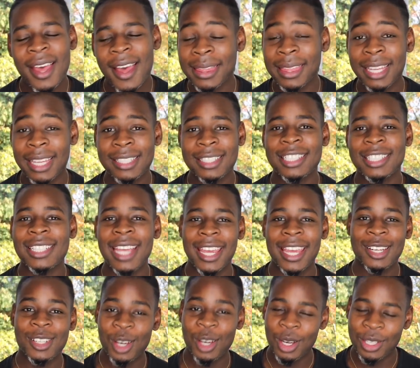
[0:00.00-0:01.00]
And then
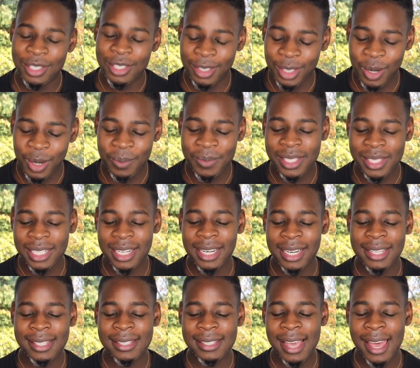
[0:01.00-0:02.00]
Shane Dawson comes in and
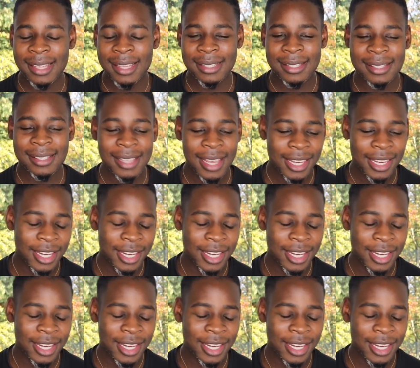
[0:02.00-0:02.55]
he says,